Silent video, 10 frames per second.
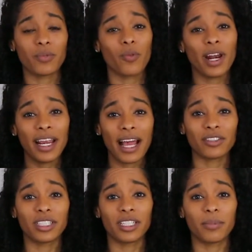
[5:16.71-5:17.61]
and what I
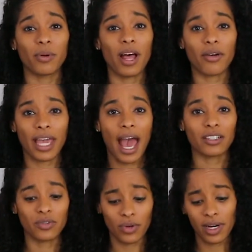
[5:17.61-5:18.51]
actually need to pull out
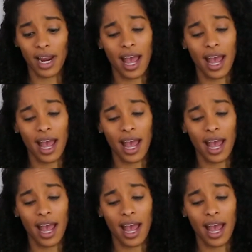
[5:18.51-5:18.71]
cash for,